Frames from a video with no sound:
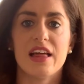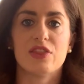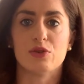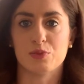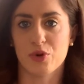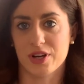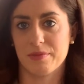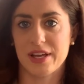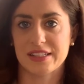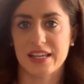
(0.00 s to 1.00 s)
those more
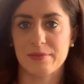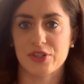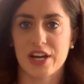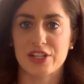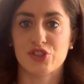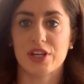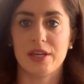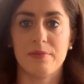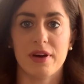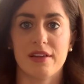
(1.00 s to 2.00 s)
complex games are kind of
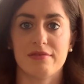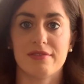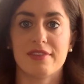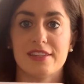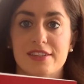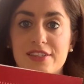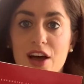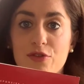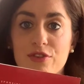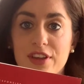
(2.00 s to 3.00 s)
tricky, but this is
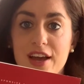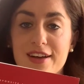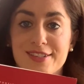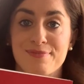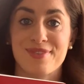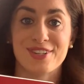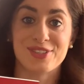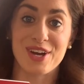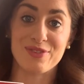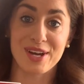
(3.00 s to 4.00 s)
a really awesome book,
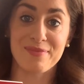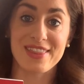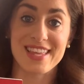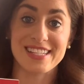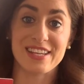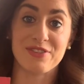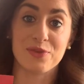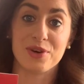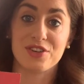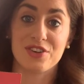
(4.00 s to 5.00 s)
so I recommend this if
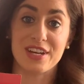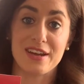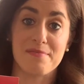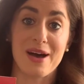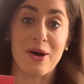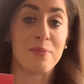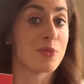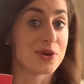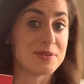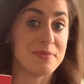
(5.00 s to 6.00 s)
you're wondering about
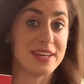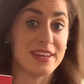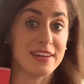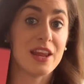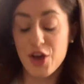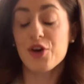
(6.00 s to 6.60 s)
morning meeting.